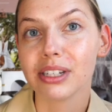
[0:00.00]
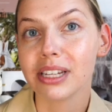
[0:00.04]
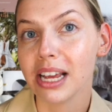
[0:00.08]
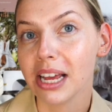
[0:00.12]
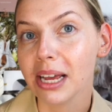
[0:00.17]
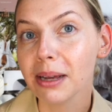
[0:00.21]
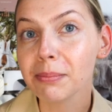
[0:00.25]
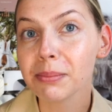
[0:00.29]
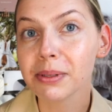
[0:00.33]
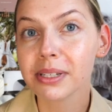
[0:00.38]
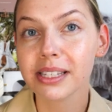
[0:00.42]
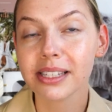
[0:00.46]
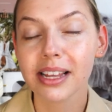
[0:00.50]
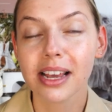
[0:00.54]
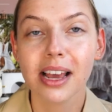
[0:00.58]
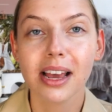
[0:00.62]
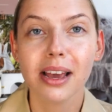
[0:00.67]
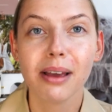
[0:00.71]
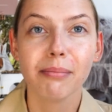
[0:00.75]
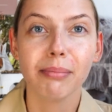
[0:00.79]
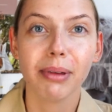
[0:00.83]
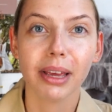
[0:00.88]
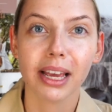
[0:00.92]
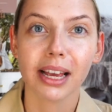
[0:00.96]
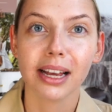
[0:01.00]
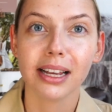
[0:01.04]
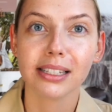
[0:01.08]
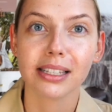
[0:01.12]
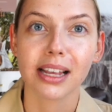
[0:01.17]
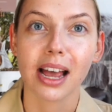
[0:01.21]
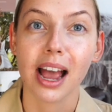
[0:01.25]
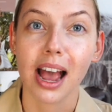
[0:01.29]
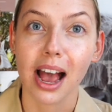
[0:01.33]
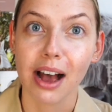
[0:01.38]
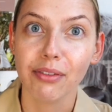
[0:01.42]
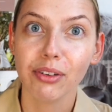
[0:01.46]
tips, because
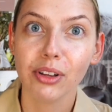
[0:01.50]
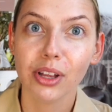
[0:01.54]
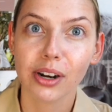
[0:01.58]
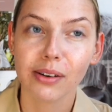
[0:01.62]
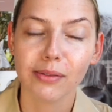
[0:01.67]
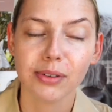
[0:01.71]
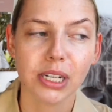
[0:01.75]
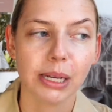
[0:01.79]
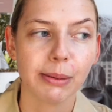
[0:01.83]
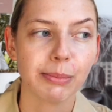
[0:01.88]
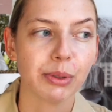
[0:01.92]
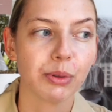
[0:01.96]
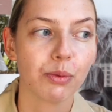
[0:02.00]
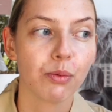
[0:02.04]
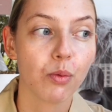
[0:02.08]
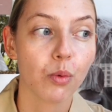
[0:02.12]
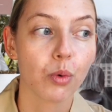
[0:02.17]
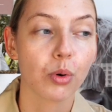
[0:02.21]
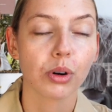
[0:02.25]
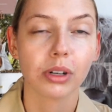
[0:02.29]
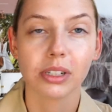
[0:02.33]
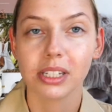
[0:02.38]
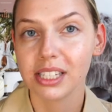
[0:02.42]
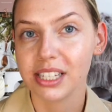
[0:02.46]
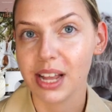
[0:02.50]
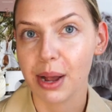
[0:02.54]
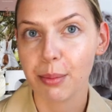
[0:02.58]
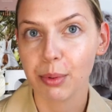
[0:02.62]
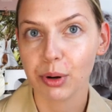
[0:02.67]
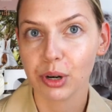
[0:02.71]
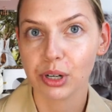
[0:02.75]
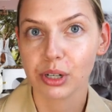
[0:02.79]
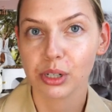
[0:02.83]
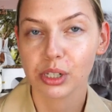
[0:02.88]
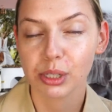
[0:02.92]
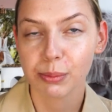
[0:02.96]
I have a lot of tips for
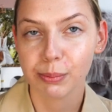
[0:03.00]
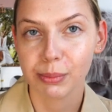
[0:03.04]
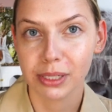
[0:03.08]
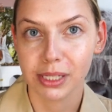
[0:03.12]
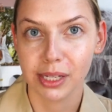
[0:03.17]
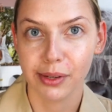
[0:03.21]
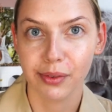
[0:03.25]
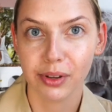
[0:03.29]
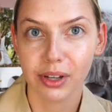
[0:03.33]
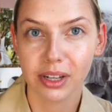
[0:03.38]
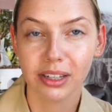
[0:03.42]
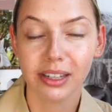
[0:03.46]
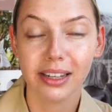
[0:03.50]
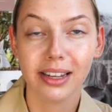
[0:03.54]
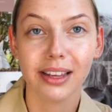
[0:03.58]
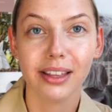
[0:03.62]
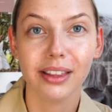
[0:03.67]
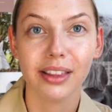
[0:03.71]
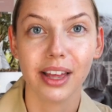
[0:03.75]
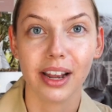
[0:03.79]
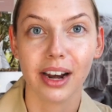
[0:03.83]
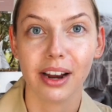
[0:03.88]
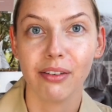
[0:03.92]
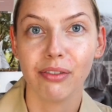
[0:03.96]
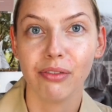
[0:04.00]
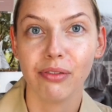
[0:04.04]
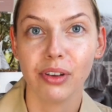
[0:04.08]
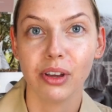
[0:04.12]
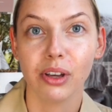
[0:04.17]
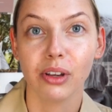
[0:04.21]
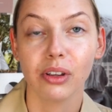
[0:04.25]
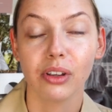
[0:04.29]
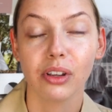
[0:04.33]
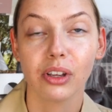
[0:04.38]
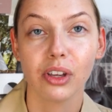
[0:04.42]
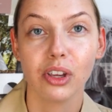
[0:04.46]
summer specifically that I
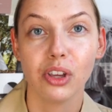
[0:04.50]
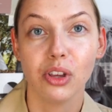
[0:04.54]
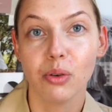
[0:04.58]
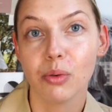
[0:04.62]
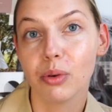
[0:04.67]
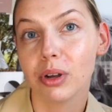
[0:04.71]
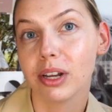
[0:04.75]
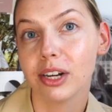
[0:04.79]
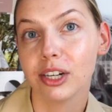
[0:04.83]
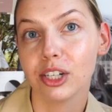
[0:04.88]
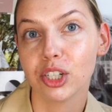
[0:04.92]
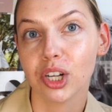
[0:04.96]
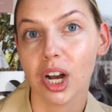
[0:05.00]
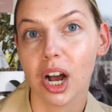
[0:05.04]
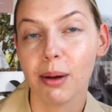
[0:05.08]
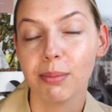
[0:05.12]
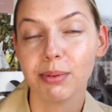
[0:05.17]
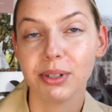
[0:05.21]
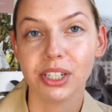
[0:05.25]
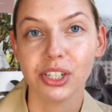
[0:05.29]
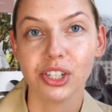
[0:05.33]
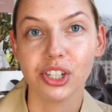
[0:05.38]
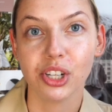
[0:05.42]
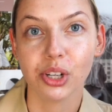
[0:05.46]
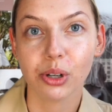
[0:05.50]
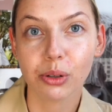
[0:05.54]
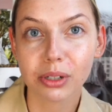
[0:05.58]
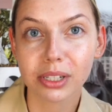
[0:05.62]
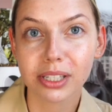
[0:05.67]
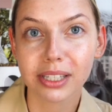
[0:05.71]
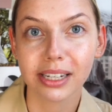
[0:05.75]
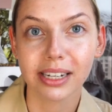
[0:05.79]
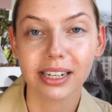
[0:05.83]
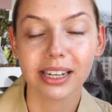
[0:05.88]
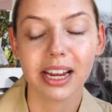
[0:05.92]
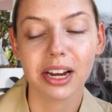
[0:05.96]
feel you can adopt into your
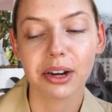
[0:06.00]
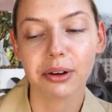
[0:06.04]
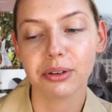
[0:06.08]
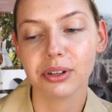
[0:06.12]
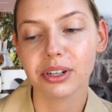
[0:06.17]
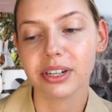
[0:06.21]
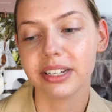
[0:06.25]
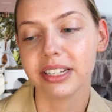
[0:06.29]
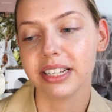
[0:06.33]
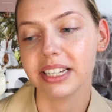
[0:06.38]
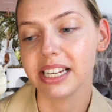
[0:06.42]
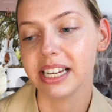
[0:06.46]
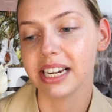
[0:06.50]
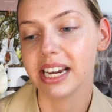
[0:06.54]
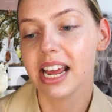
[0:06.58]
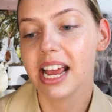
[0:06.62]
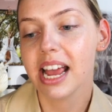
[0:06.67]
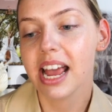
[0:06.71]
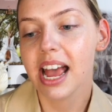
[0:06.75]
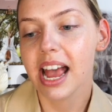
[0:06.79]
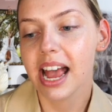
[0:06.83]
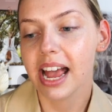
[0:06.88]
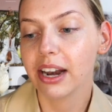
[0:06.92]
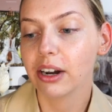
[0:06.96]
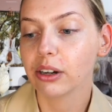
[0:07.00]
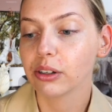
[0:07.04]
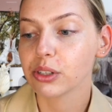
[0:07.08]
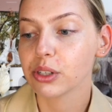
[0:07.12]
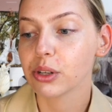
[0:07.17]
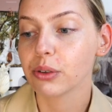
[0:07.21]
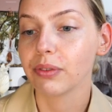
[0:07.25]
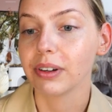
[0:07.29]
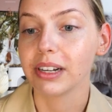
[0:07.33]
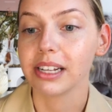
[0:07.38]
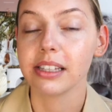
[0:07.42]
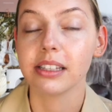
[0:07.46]
skincare routine, and
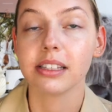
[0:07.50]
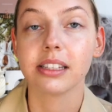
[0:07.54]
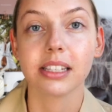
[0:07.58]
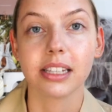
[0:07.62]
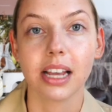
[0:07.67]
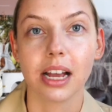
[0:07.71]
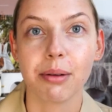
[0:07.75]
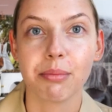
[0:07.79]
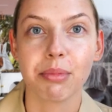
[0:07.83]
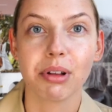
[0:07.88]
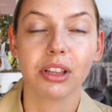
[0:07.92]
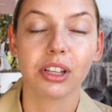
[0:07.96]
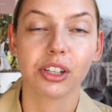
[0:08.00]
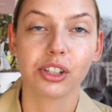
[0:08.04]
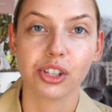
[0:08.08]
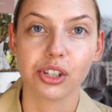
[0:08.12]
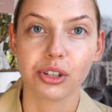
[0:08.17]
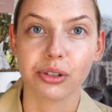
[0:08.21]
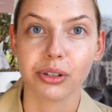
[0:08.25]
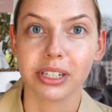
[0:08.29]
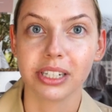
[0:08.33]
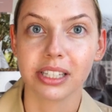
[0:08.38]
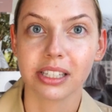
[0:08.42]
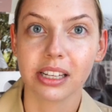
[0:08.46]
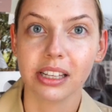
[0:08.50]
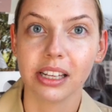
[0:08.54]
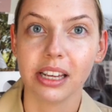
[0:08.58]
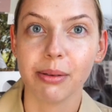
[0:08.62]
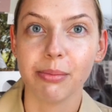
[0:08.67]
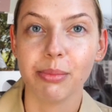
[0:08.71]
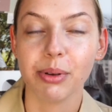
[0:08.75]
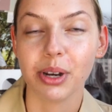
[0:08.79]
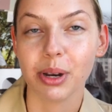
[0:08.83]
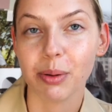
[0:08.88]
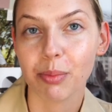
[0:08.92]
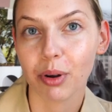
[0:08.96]
also find some luxurious clean
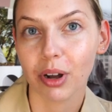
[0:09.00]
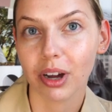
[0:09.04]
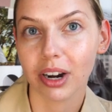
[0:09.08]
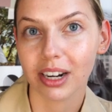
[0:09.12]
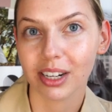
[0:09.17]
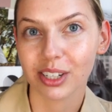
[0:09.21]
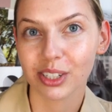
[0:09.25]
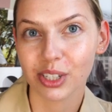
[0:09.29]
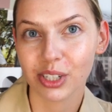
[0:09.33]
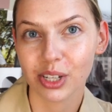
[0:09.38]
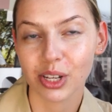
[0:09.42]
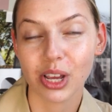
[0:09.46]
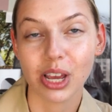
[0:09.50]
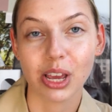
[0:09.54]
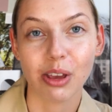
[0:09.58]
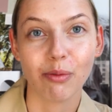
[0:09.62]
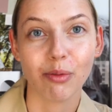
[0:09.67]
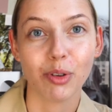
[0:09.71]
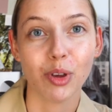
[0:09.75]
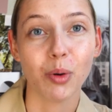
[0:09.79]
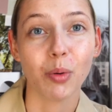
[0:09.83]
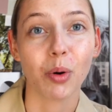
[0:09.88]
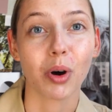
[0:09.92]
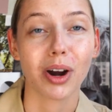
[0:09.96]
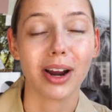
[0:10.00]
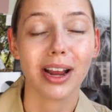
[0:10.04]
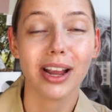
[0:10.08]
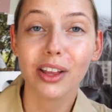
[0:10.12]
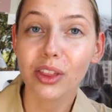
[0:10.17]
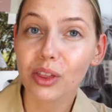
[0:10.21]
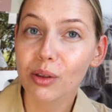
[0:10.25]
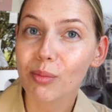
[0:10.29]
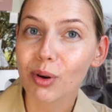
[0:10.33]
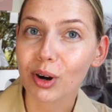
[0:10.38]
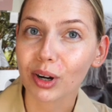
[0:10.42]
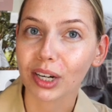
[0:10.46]
beauty products if you are
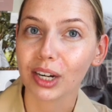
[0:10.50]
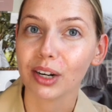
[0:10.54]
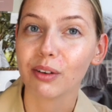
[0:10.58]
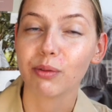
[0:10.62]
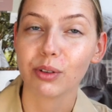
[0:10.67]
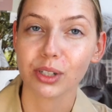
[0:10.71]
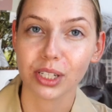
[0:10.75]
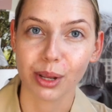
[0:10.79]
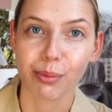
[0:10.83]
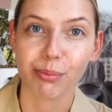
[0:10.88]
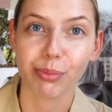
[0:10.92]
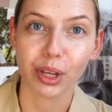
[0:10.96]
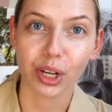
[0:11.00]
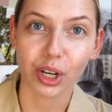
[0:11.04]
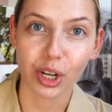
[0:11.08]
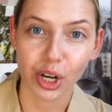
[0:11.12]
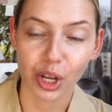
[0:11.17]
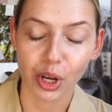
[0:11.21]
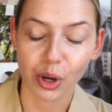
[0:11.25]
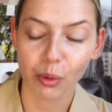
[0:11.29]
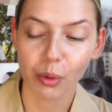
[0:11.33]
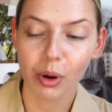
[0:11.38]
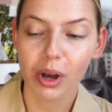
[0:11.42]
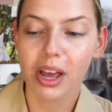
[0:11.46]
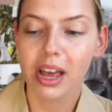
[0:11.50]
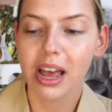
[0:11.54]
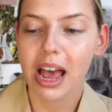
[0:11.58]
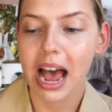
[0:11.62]
in the market for something new.